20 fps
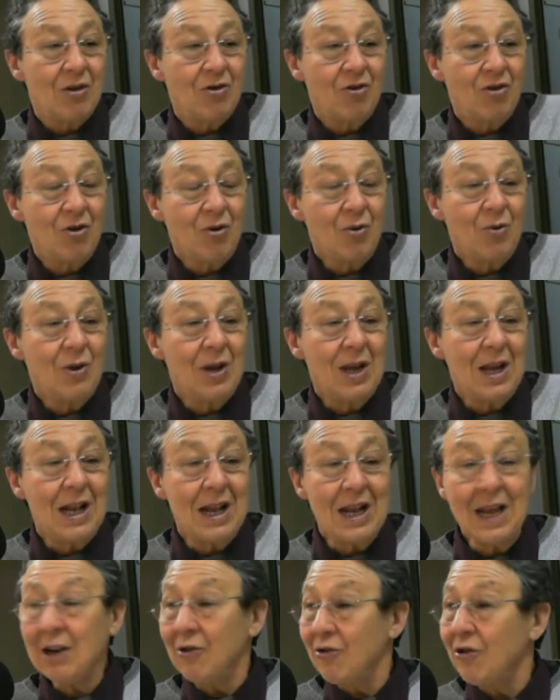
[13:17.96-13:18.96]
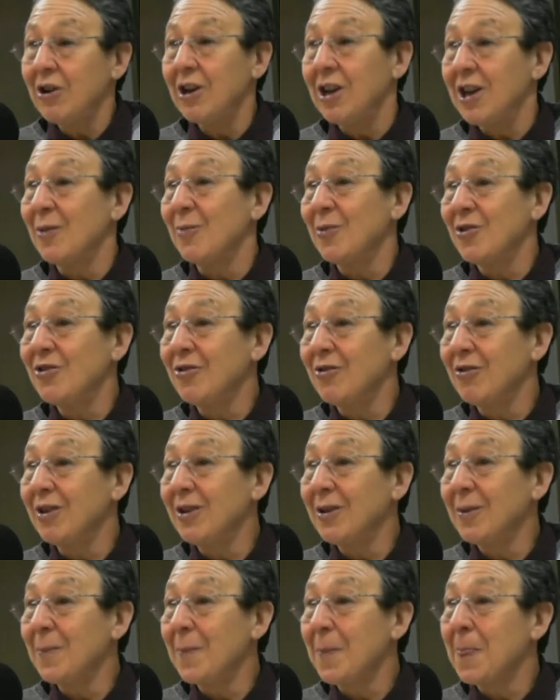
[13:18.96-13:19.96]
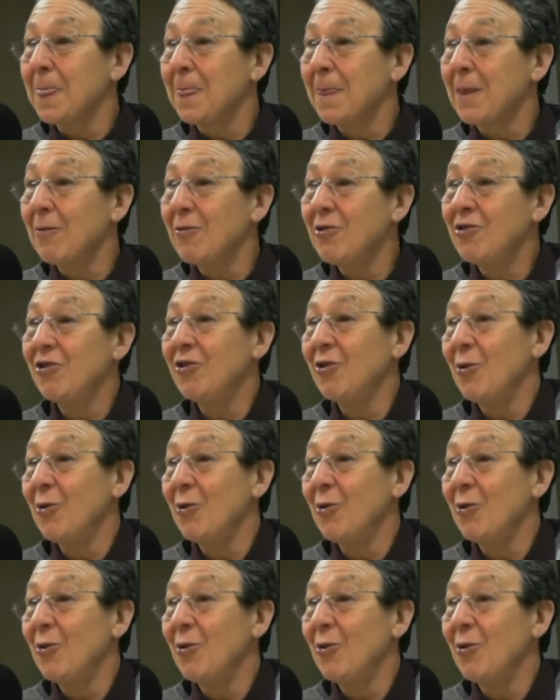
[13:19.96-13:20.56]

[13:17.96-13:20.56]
to electrochemistry, which